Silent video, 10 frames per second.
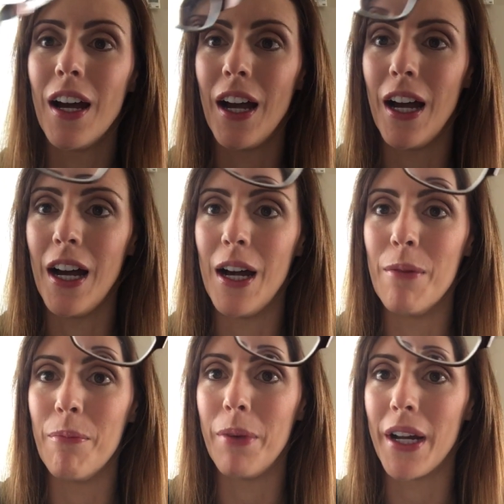
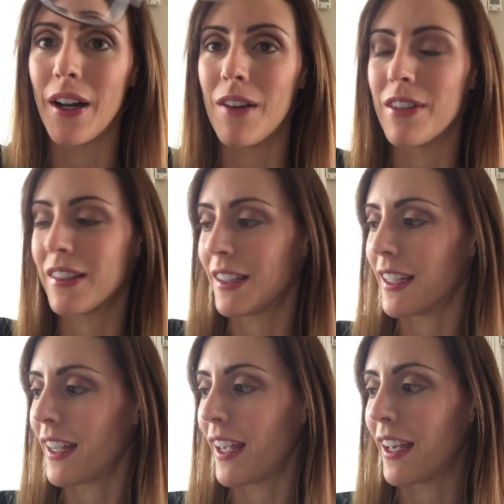but obviously
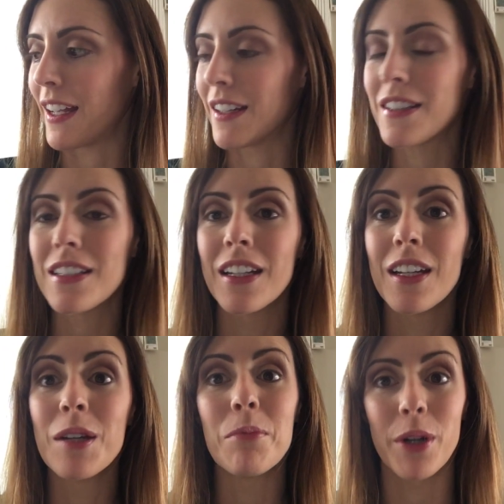can't
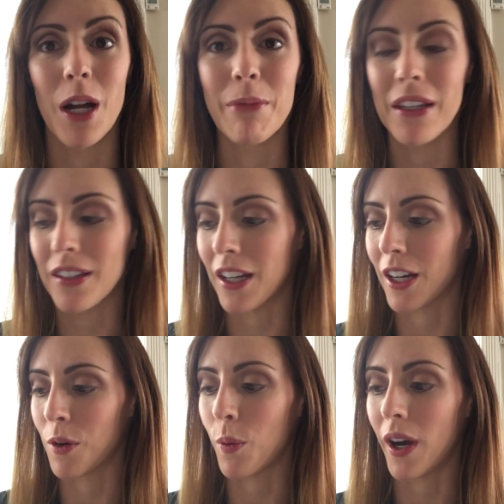put on
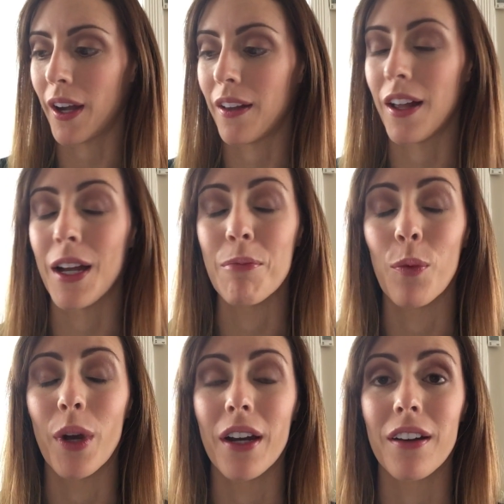mascara while I'm
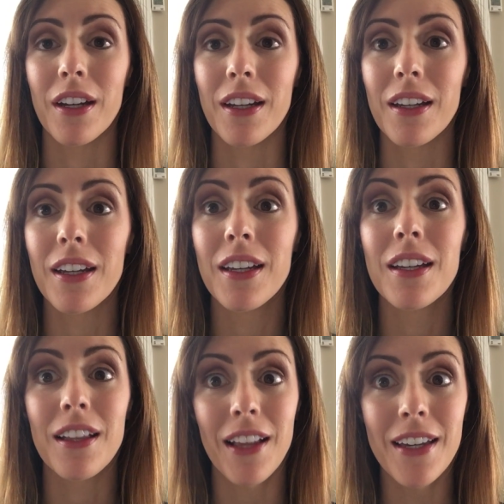wearing
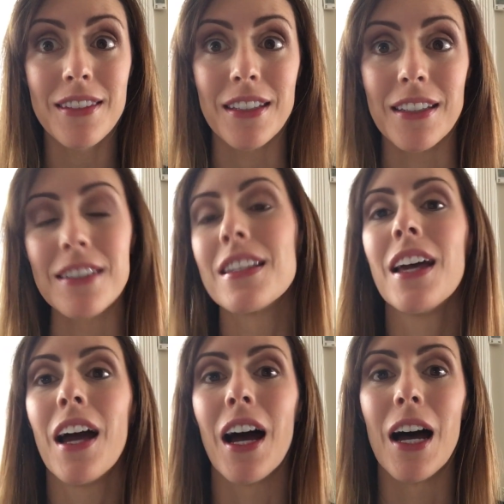glasses.
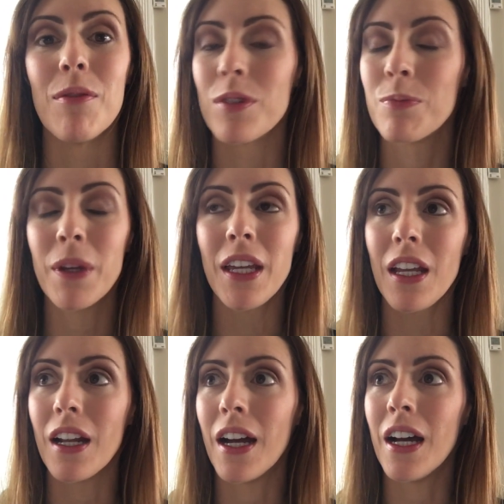
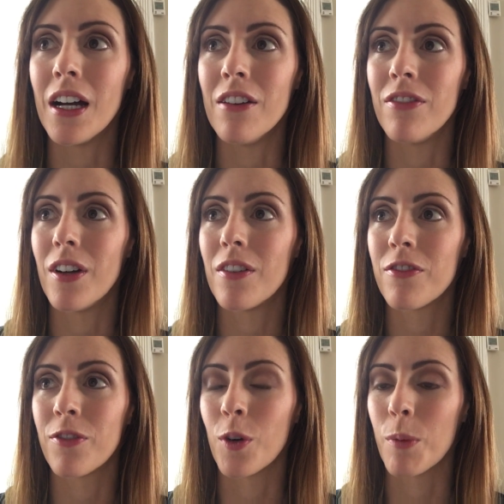Speaking of,
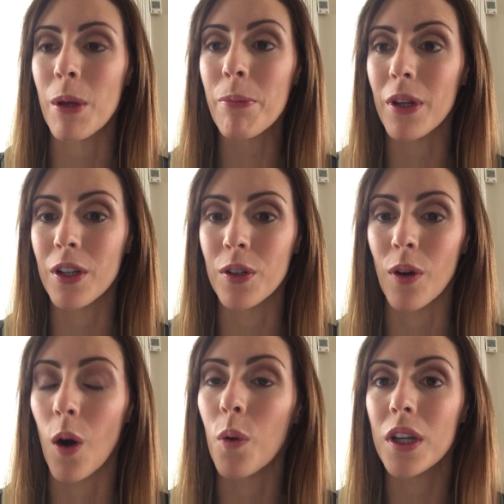for people who
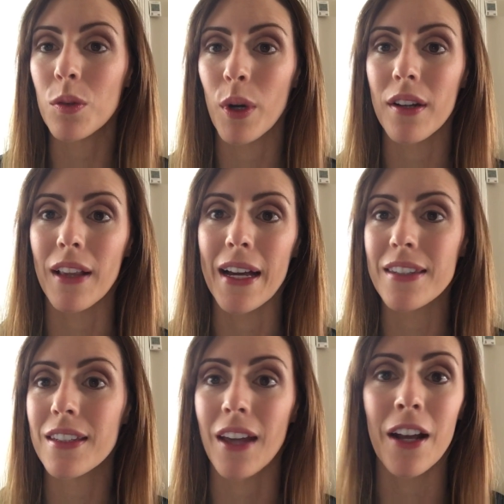always wear
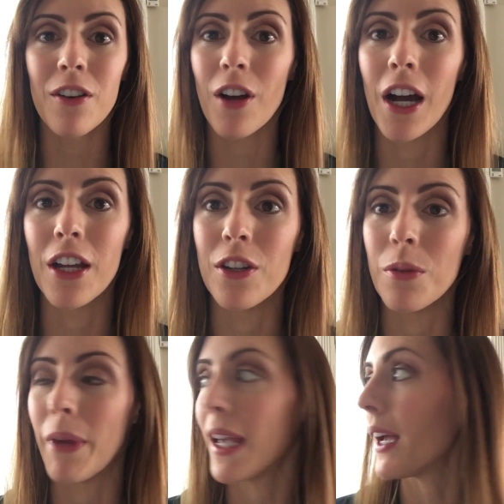glasses, I don't know how you do
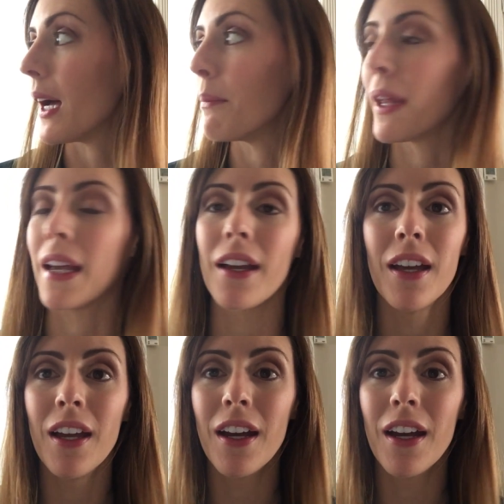makeup. Like,